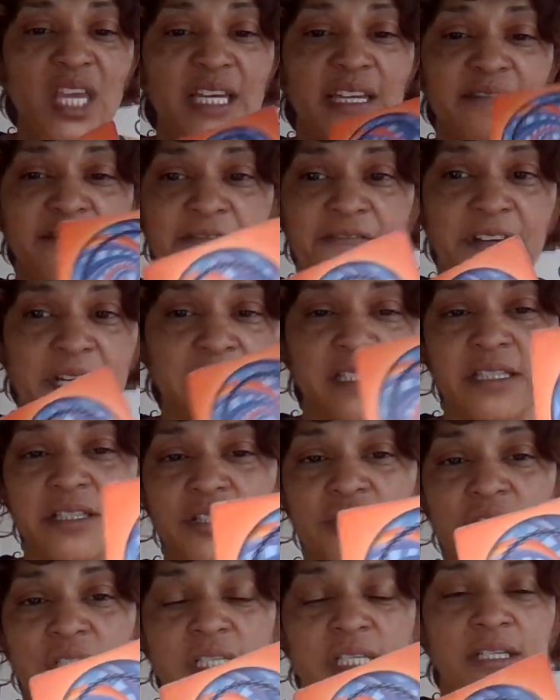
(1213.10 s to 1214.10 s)
and
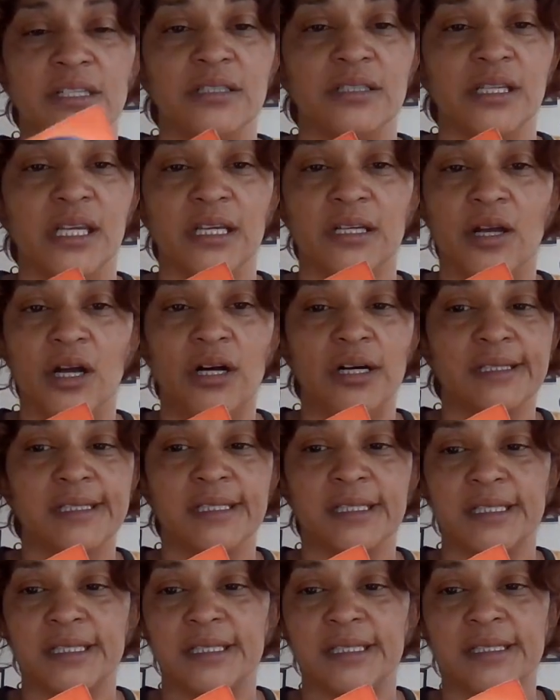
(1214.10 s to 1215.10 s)
festers and
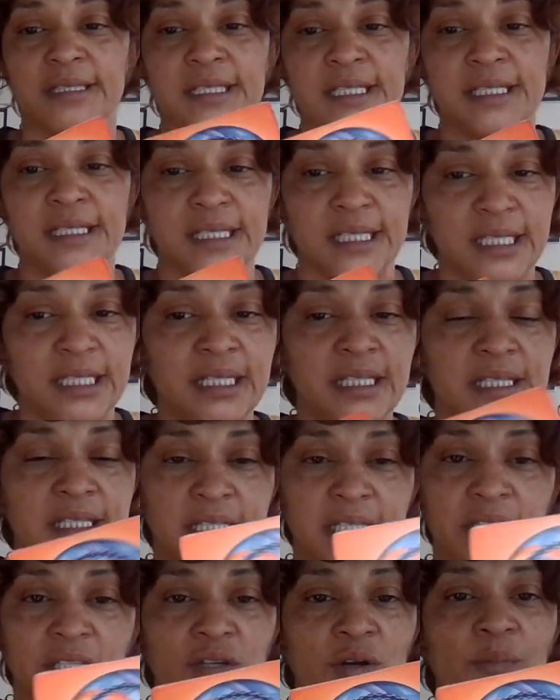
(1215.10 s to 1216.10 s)
causes
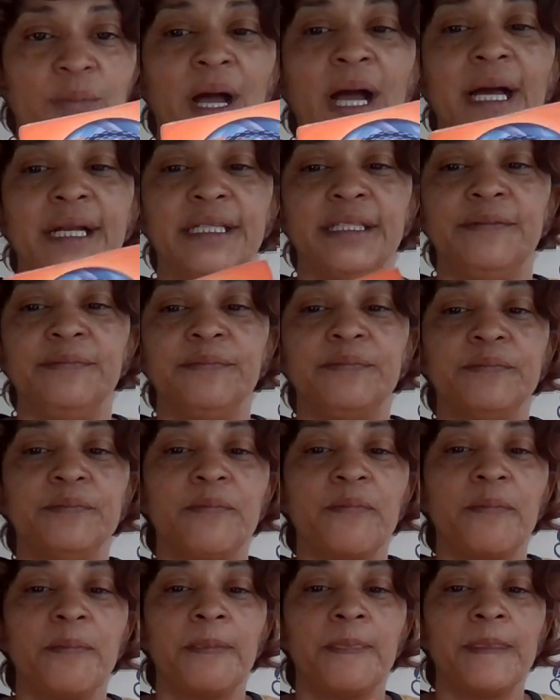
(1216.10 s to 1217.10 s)
disease in your body.
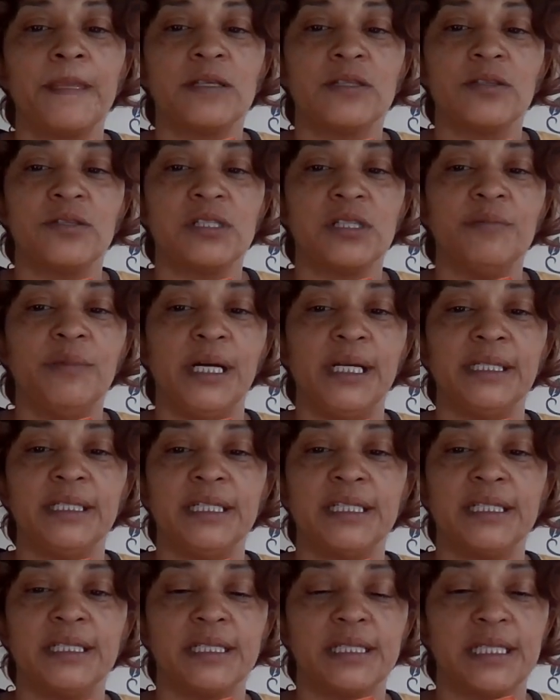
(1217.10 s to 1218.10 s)
So somebody
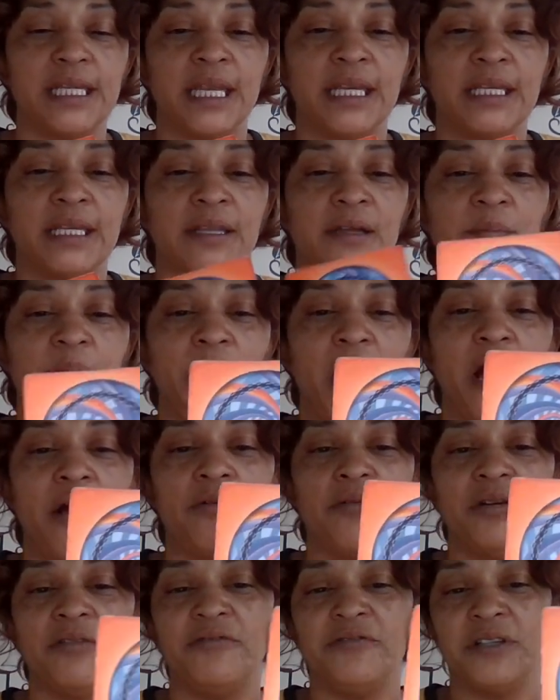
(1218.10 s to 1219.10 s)
needs to stand in their
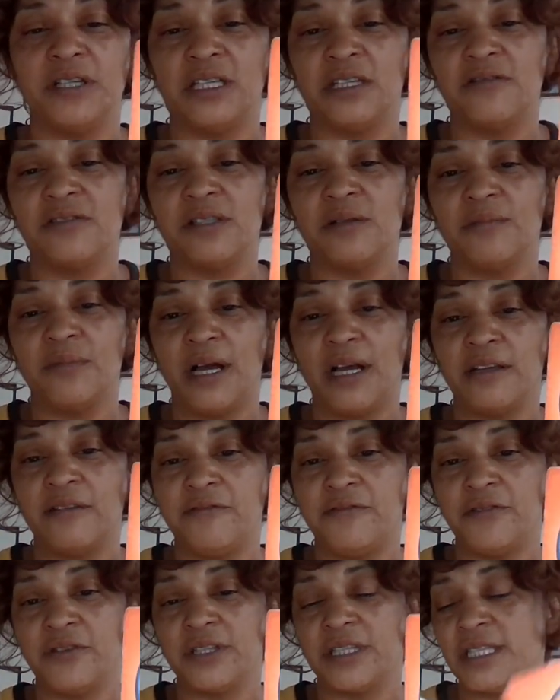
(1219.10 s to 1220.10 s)
power and forgive somebody
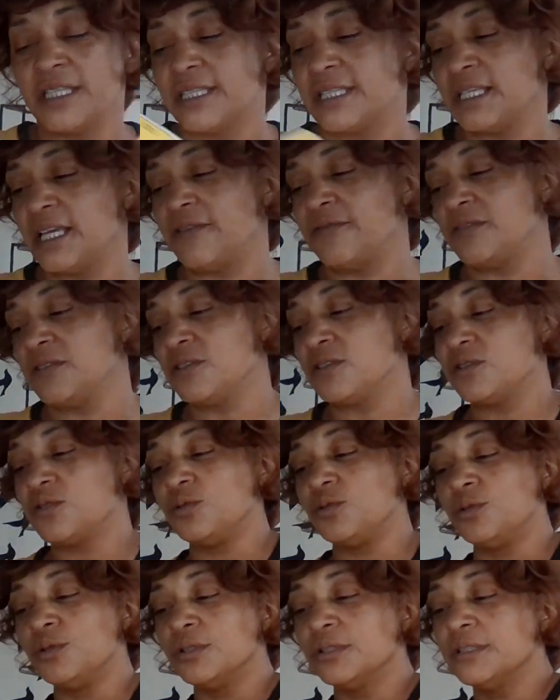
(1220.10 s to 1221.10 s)
for this seven of
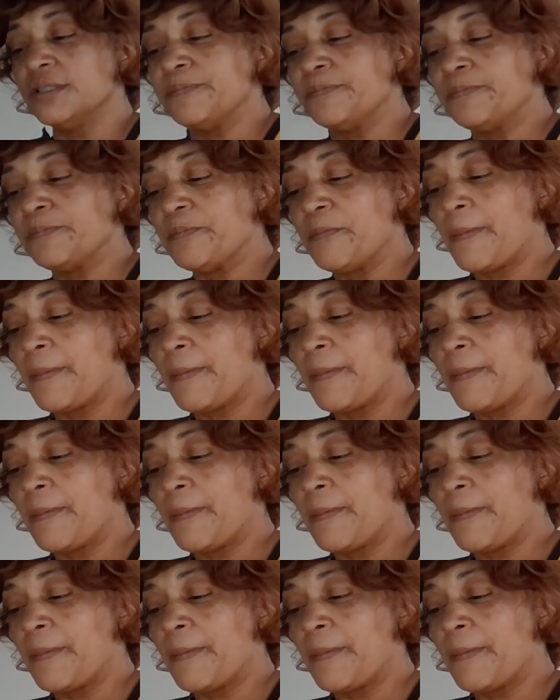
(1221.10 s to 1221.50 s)
swords.